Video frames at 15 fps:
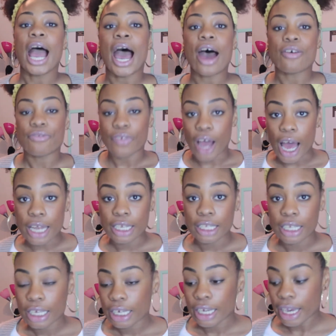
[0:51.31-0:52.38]
I
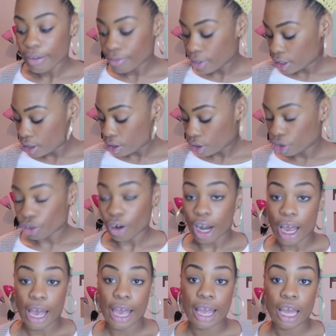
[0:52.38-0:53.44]
finally gave this a
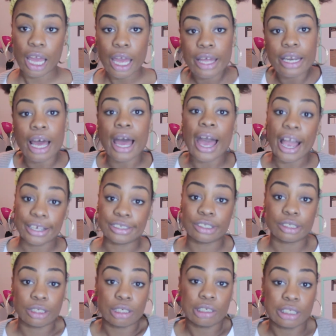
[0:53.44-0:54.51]
try and I
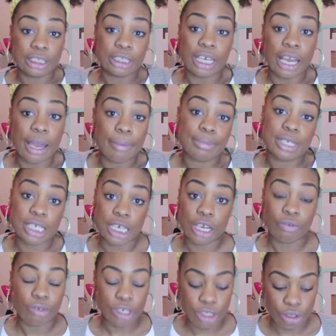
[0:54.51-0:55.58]
actually am
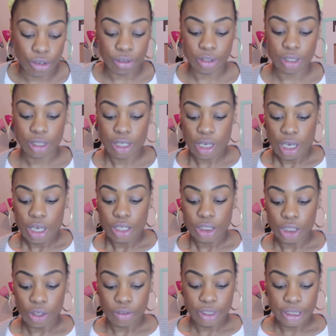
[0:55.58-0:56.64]
seeing results.
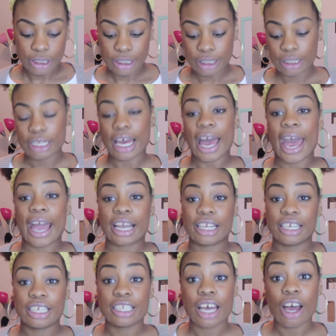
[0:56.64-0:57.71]
So this is the
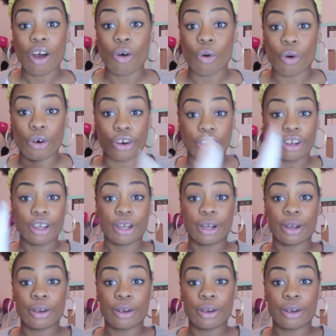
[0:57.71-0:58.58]
Acne.org